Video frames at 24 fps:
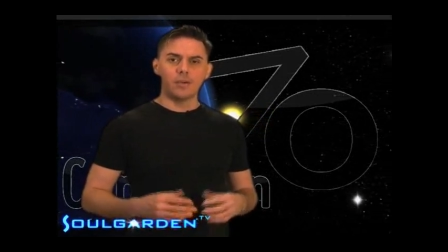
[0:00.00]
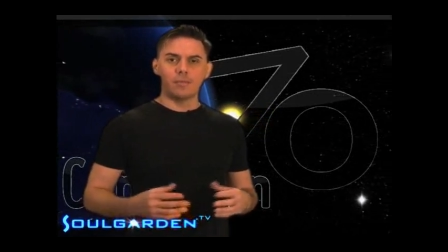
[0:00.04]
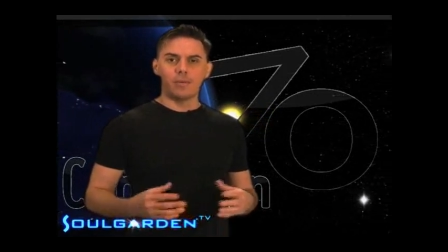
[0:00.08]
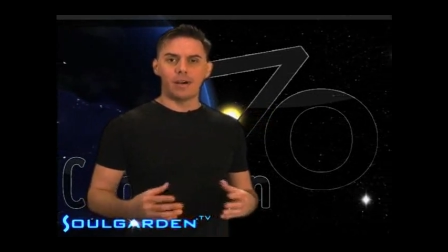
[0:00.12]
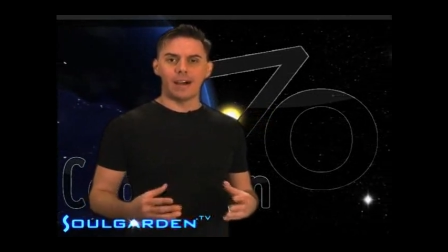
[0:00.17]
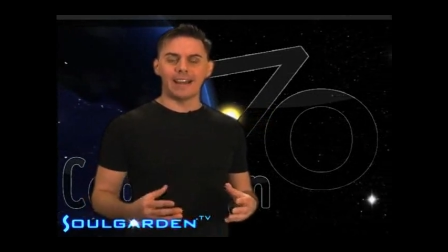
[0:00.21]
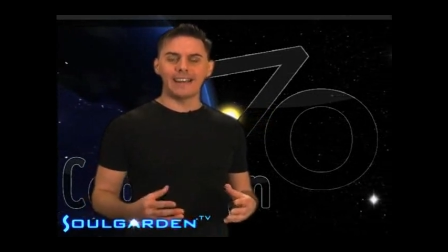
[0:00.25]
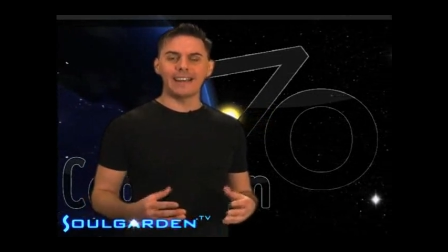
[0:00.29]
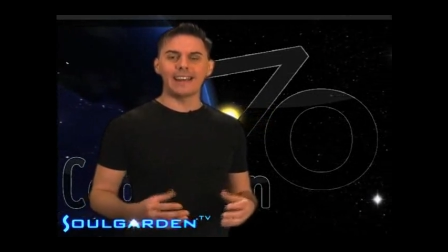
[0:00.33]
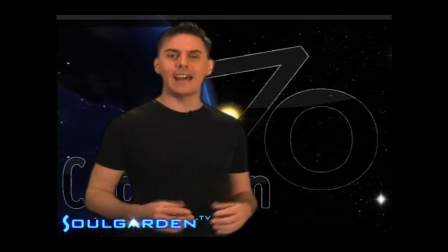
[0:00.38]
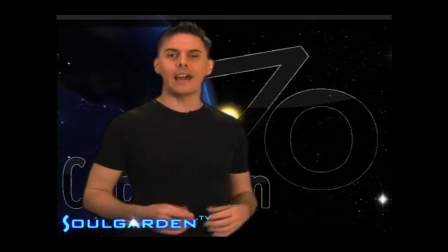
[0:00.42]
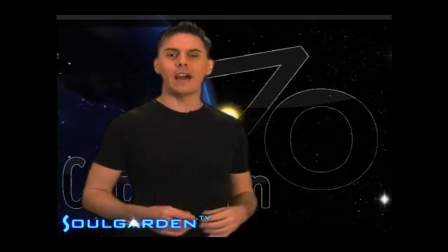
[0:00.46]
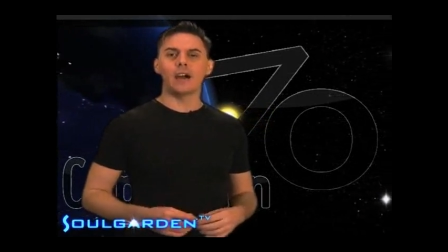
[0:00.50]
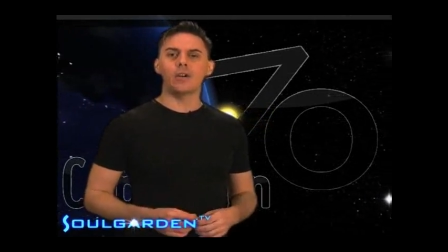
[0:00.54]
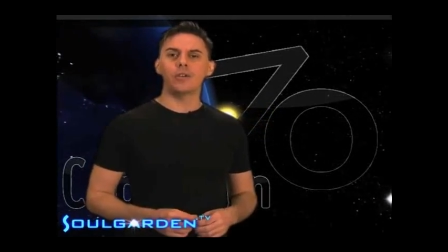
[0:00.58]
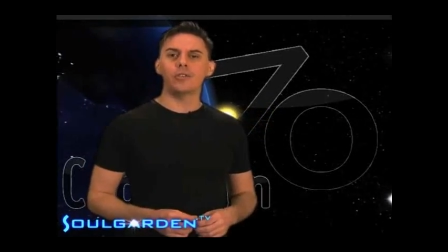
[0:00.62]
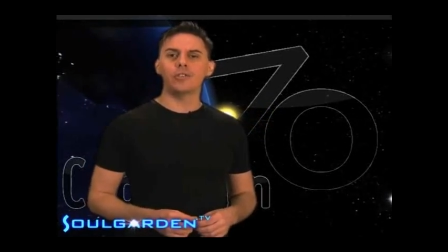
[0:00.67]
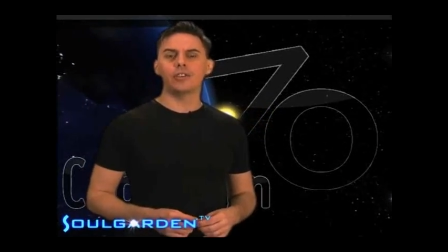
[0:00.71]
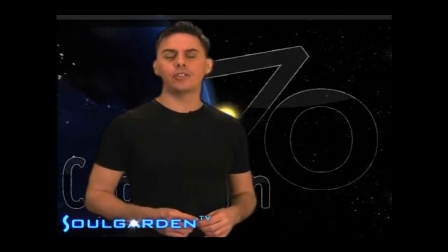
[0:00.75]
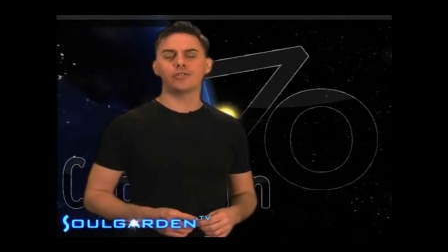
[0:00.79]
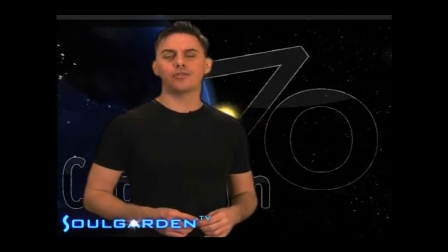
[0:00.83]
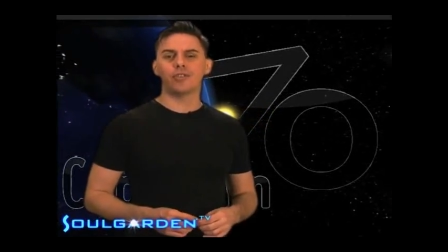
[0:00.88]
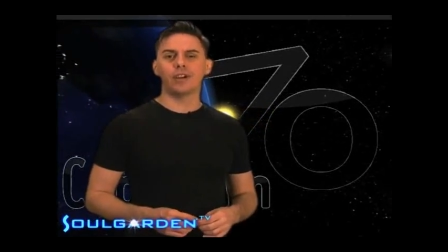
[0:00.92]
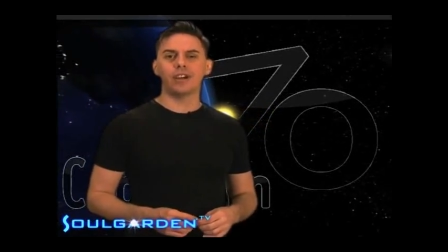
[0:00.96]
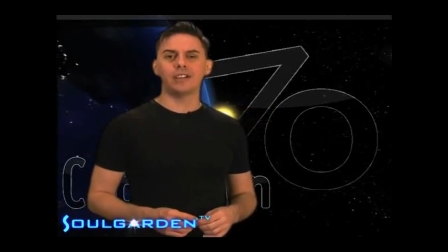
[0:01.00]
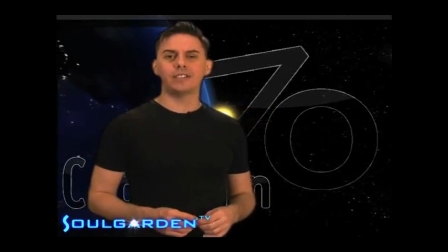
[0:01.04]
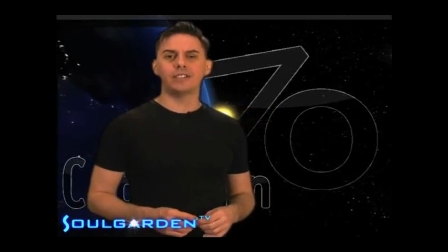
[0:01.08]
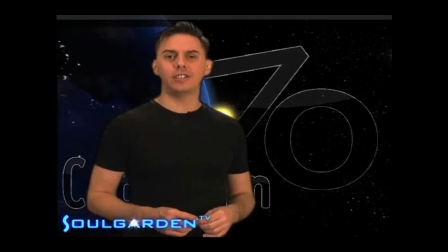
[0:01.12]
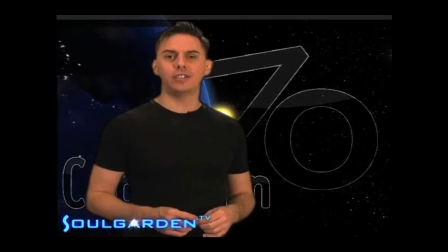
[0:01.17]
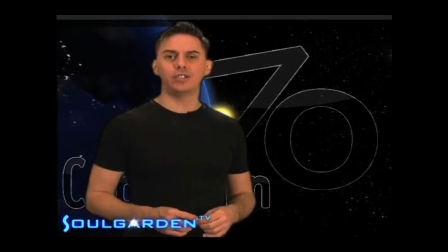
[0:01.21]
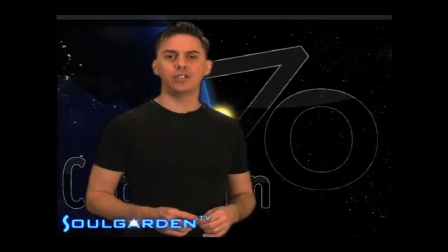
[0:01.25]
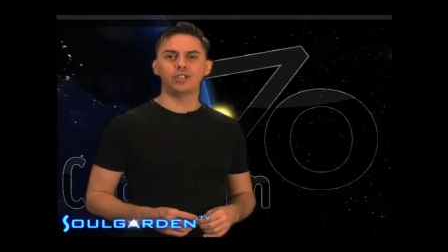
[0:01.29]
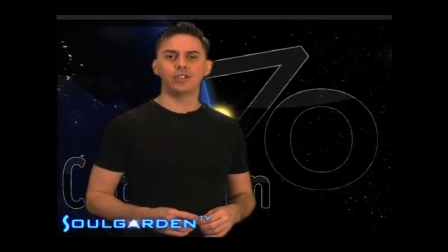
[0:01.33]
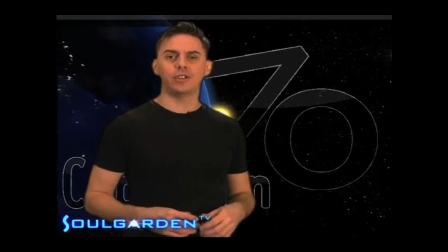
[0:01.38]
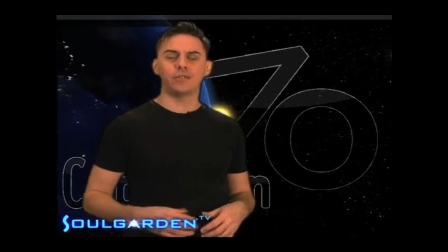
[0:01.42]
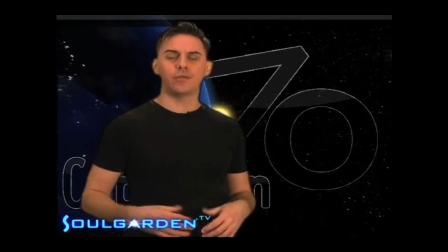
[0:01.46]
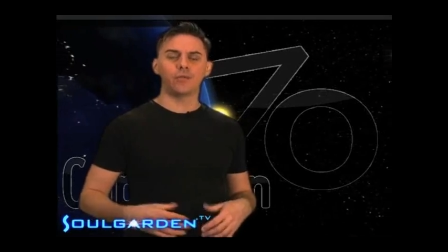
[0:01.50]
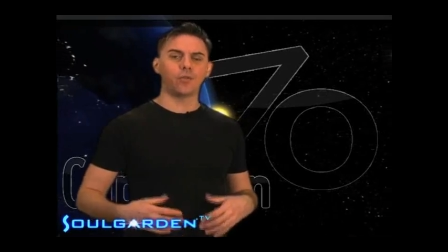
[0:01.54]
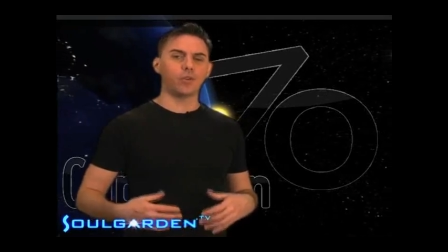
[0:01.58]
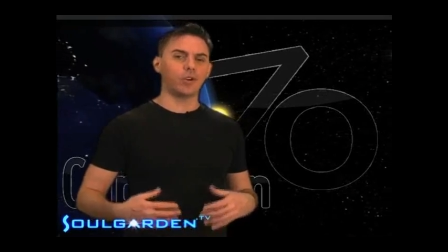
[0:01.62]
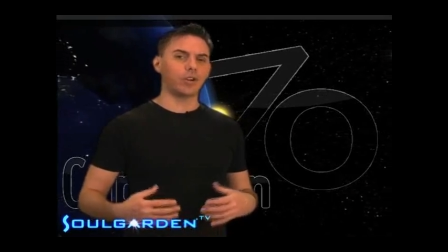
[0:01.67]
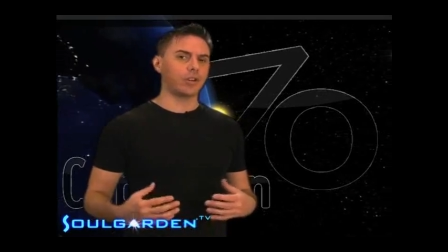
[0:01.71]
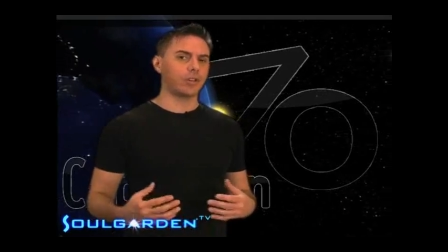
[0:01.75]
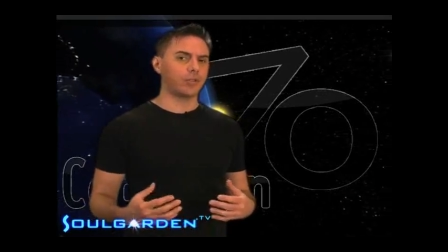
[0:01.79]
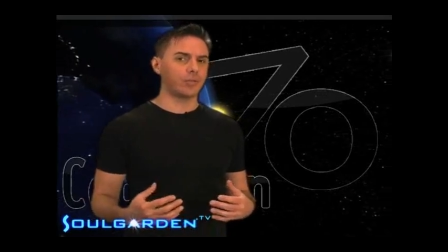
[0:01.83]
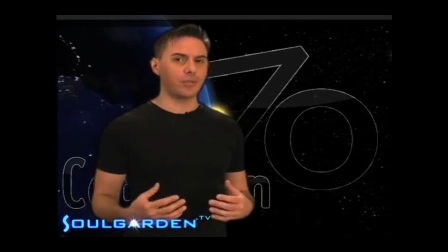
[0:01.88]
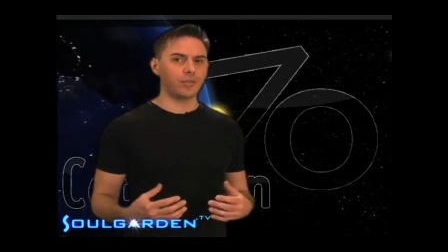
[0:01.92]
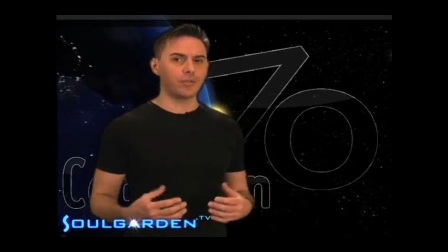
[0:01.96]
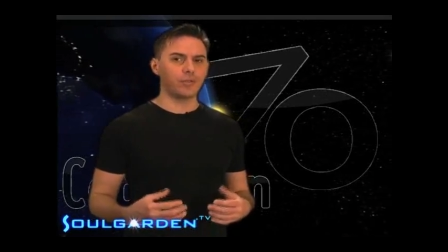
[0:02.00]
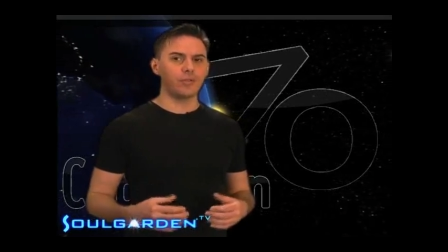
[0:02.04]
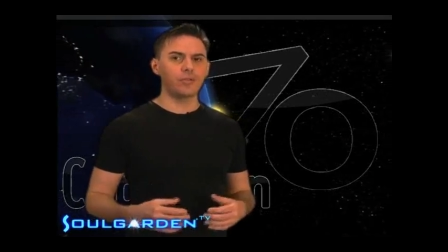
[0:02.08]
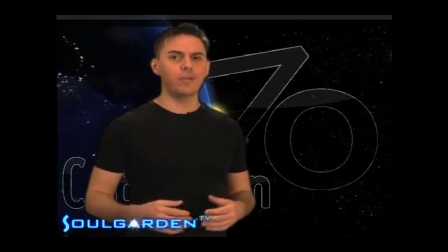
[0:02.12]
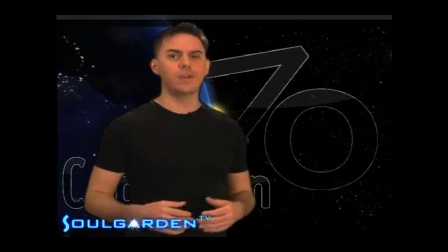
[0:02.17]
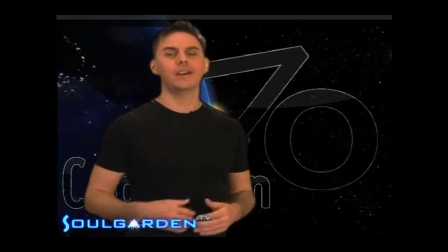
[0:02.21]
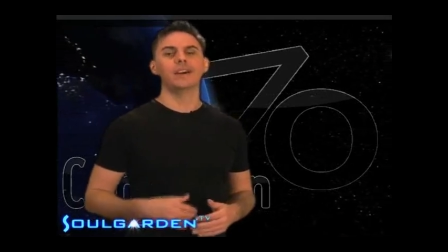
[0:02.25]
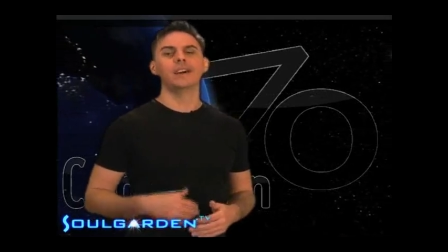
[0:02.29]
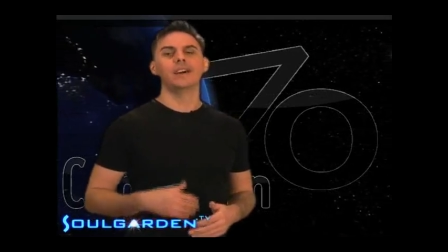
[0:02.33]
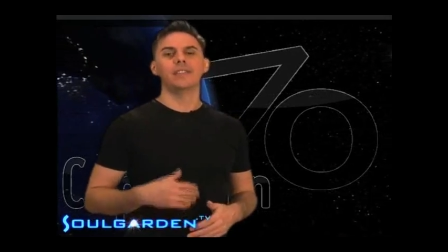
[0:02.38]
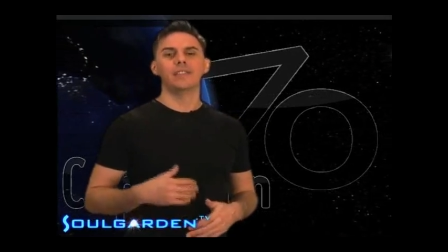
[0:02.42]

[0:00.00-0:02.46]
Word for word: By now in the transit, you should have worked through